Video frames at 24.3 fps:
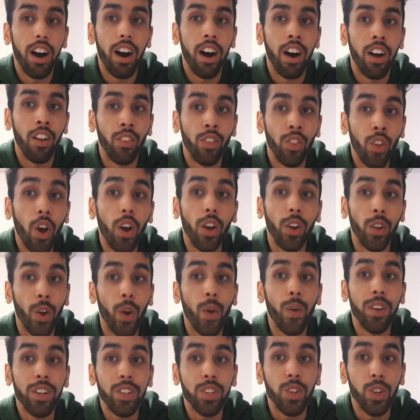are not
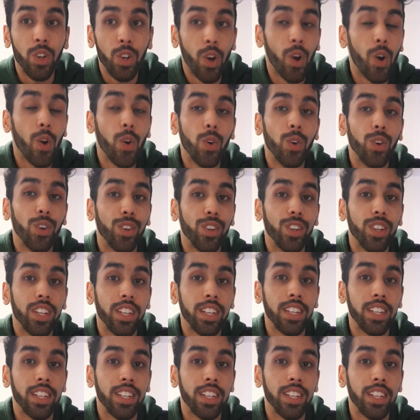going to go